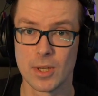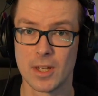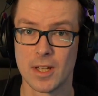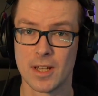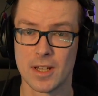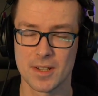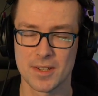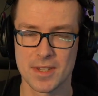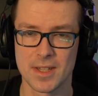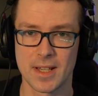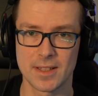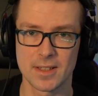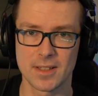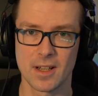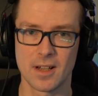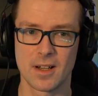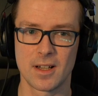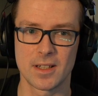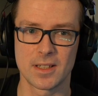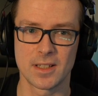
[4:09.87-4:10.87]
Because that
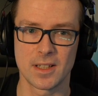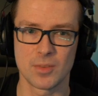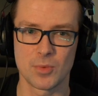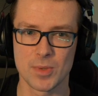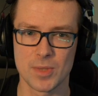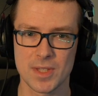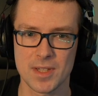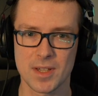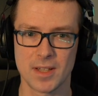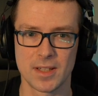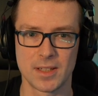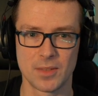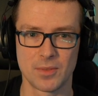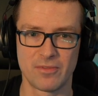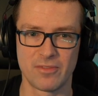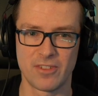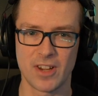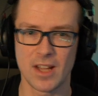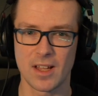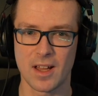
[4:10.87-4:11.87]
card, that was kind
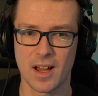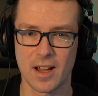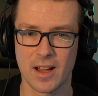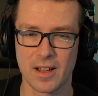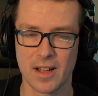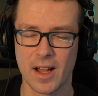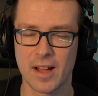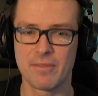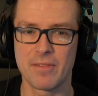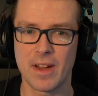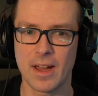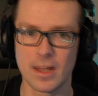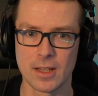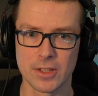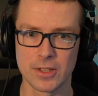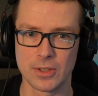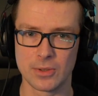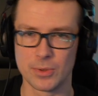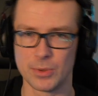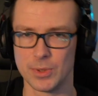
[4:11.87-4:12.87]
of, I
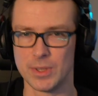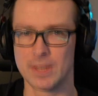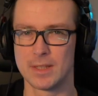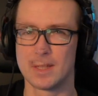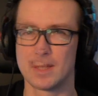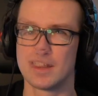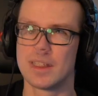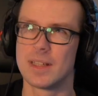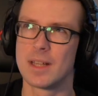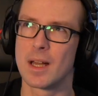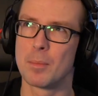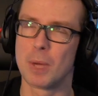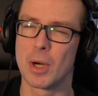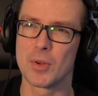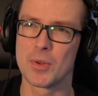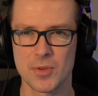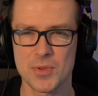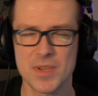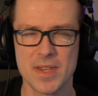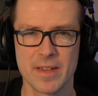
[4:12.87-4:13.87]
valued it at
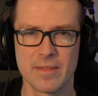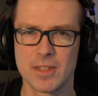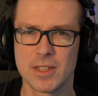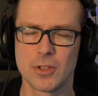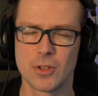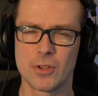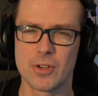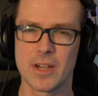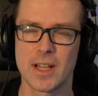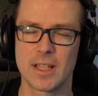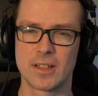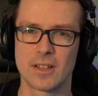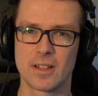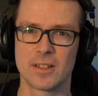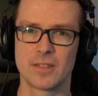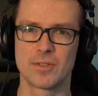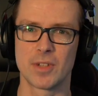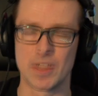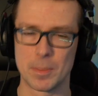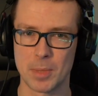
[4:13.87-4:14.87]
about 700 or
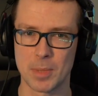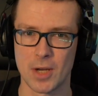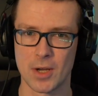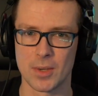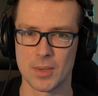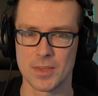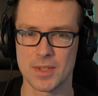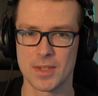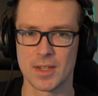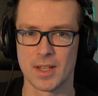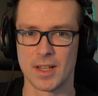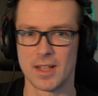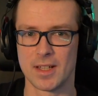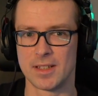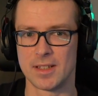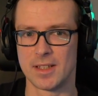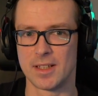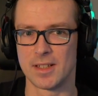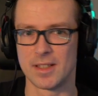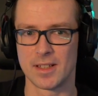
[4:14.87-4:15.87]
800 pounds.
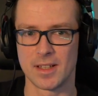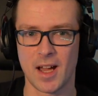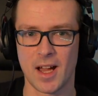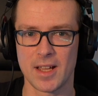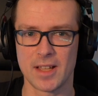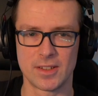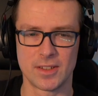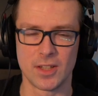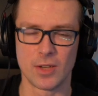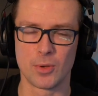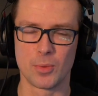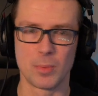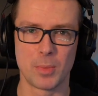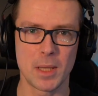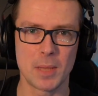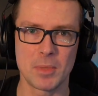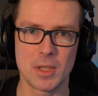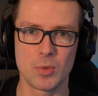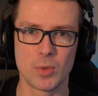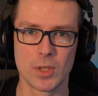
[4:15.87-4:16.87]
And I don't know,
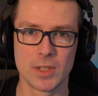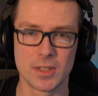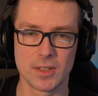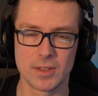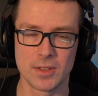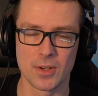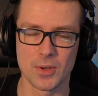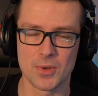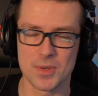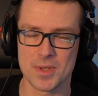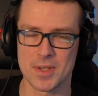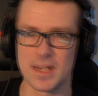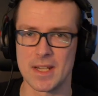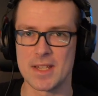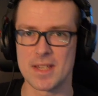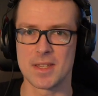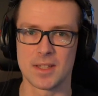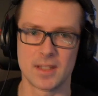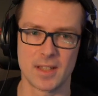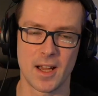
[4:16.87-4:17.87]
maybe one of those
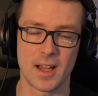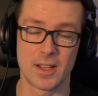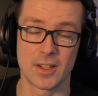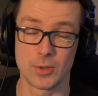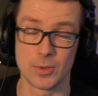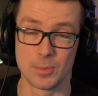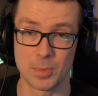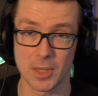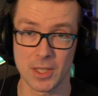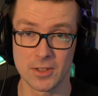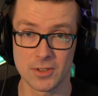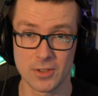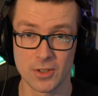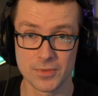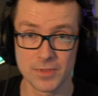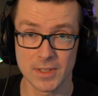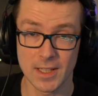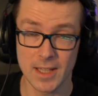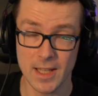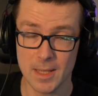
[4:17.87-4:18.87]
reasons I couldn't print
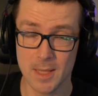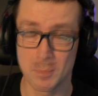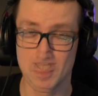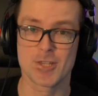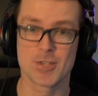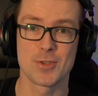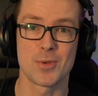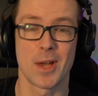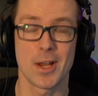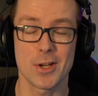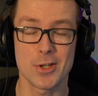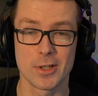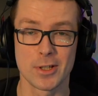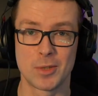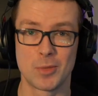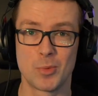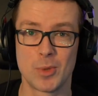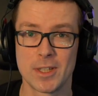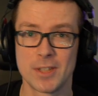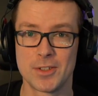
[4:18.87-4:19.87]
off the label. So I actually
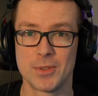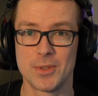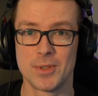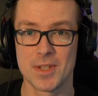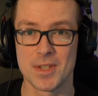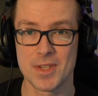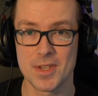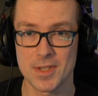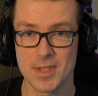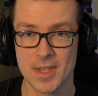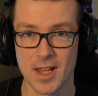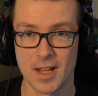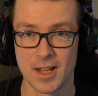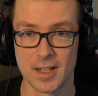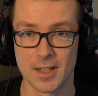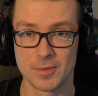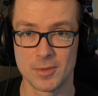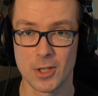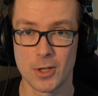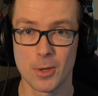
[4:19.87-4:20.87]
went to this
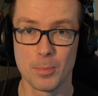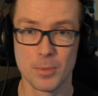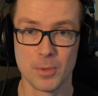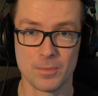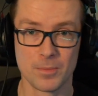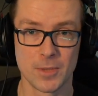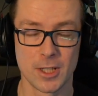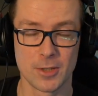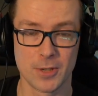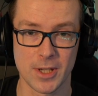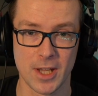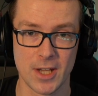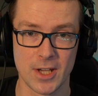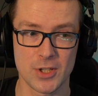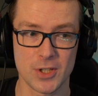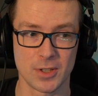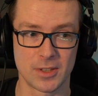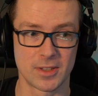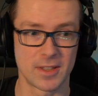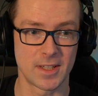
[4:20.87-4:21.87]
drop-off
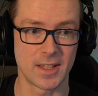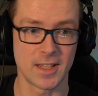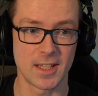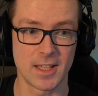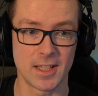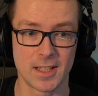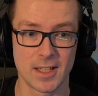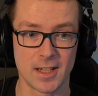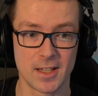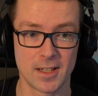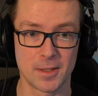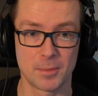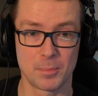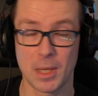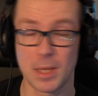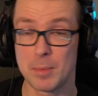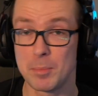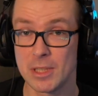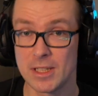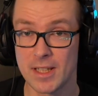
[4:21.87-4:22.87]
location thinking
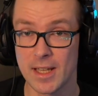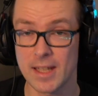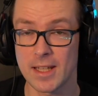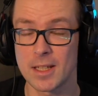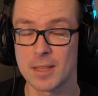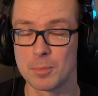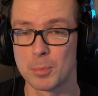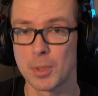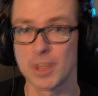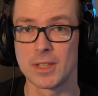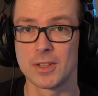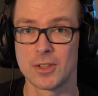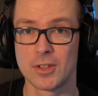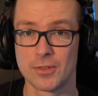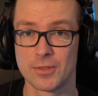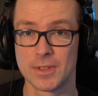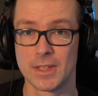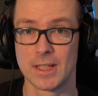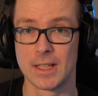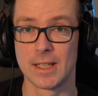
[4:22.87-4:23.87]
maybe they can print
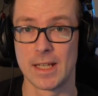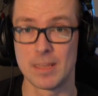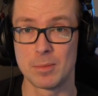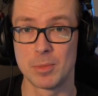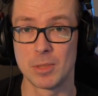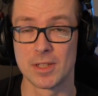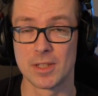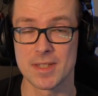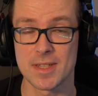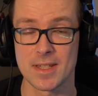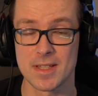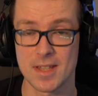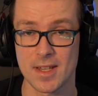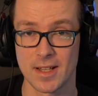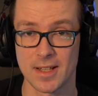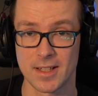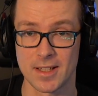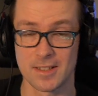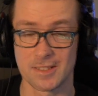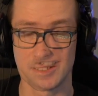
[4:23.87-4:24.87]
off the label since
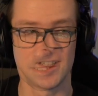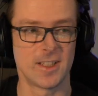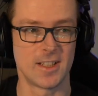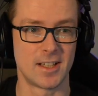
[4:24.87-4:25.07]
I can't.